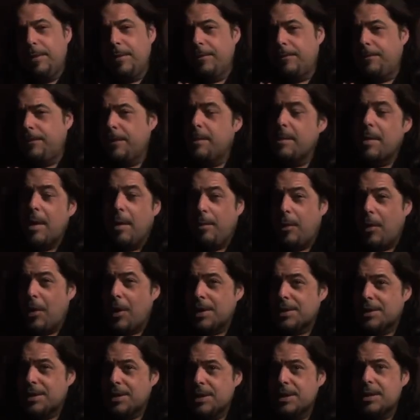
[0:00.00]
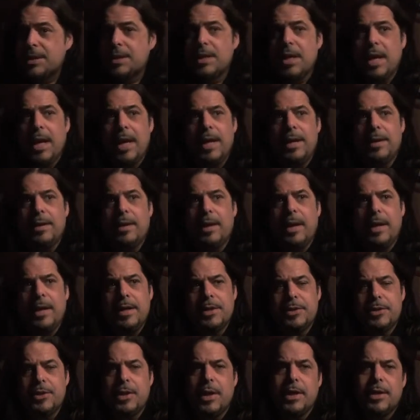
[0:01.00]
female bosses and
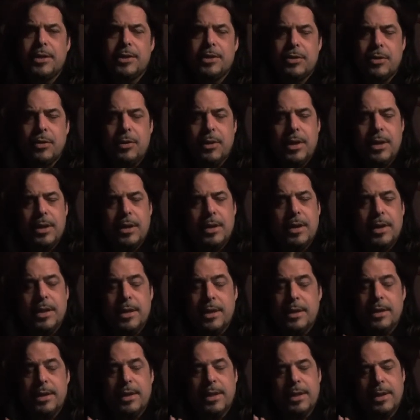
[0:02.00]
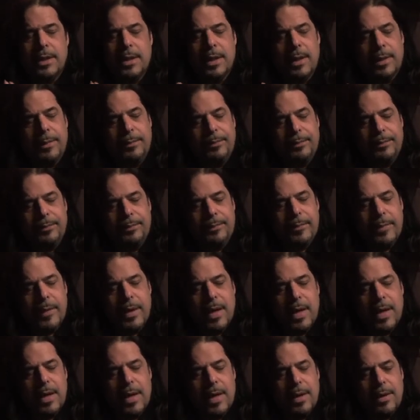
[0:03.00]
exerting and
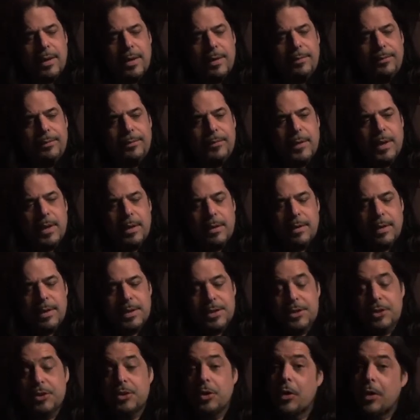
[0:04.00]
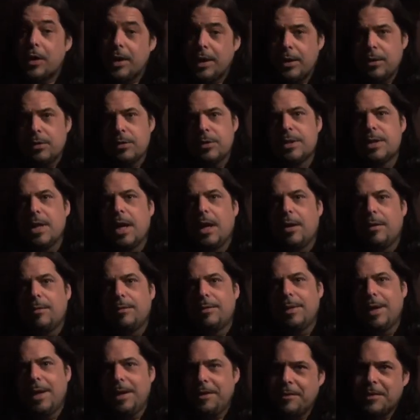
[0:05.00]
asserting
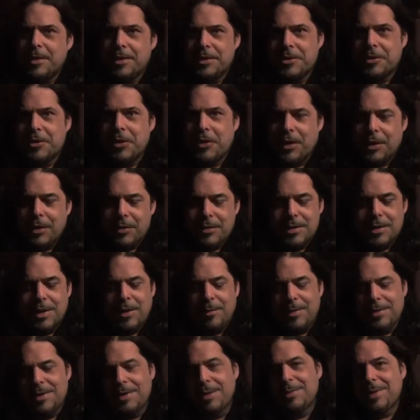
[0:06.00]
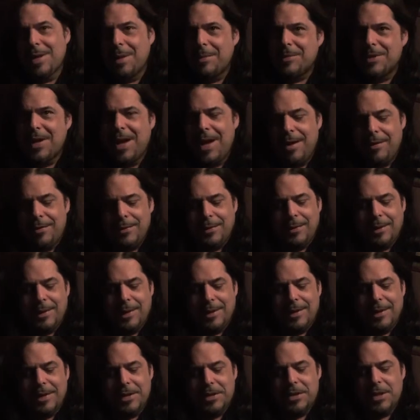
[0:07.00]
yourself. Not even exerting yourself, but sometimes you have to
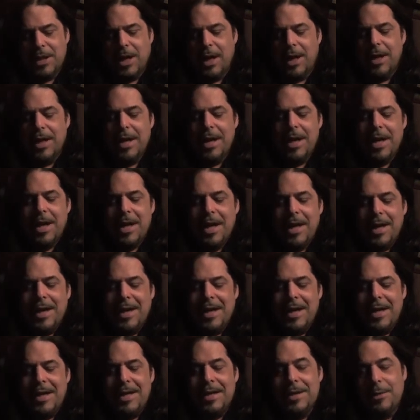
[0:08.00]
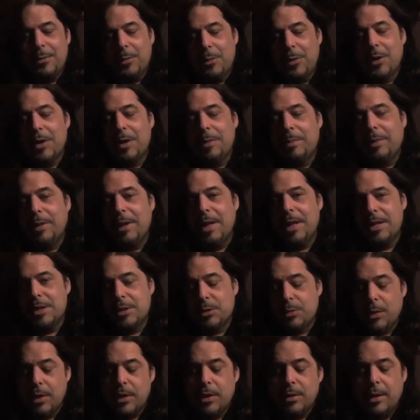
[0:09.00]
get things done in the
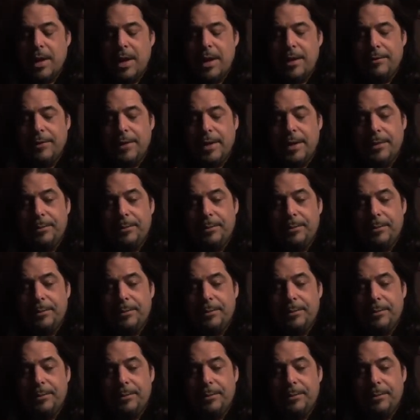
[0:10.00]
workplace, where you'll have